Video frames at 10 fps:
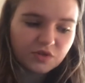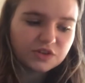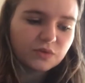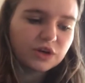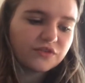
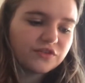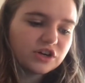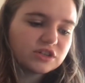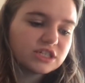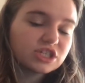So we got a
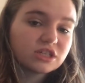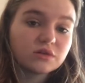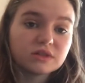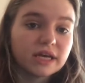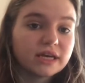free audition,
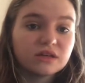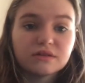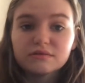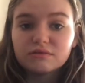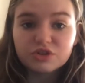so I was like,
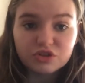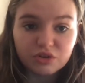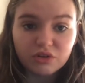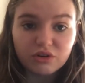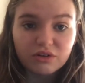
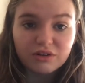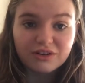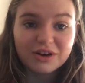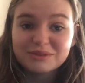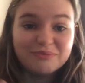sure,
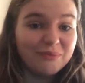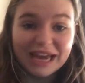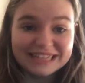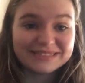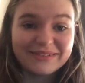I
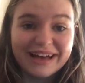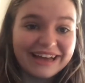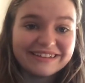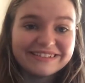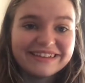may as
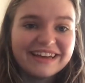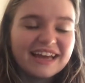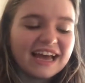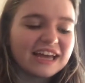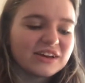well.
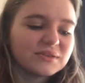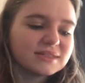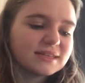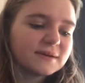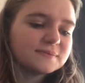And I
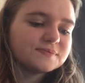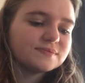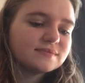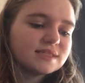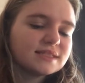was
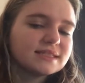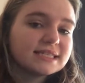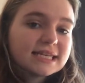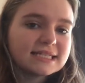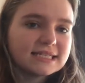
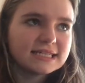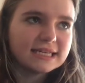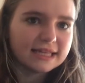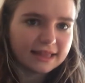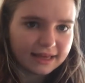
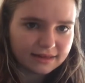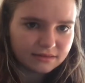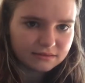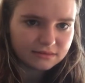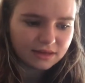16 then.
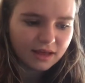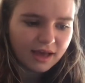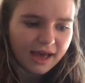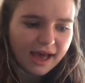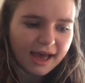
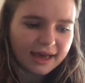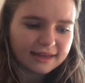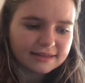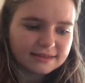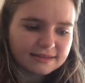
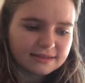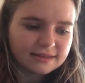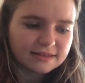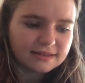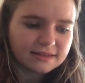And
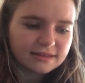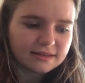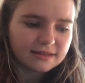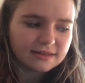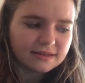
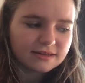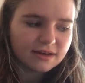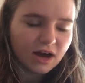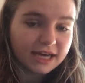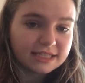
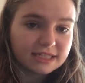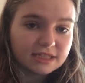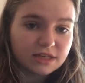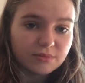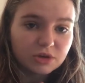I
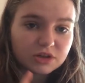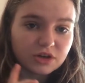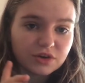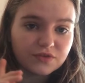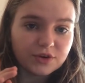did a
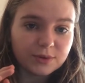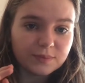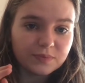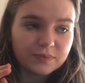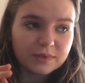monologue
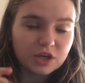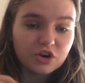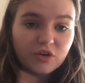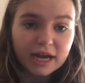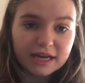from
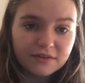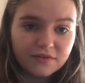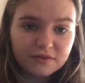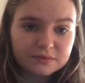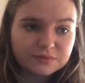
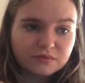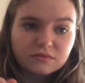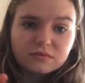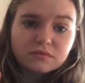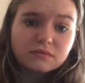Crave,
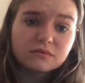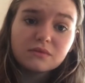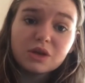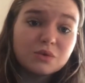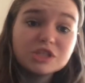
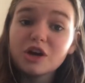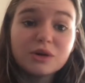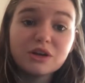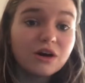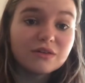which I
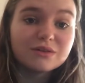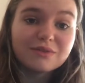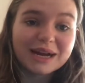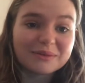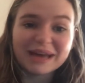would not
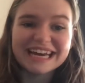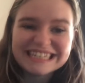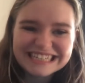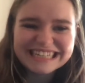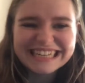recommend